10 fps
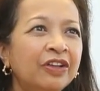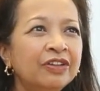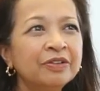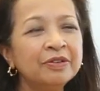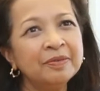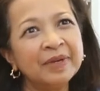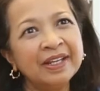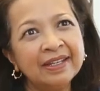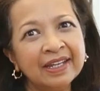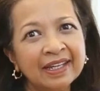you know,
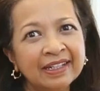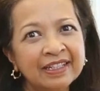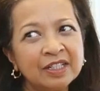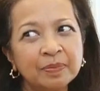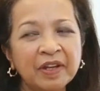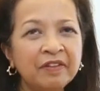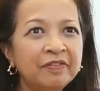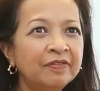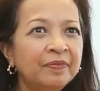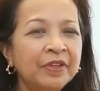my dad, he spent,
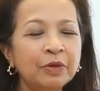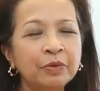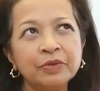you know,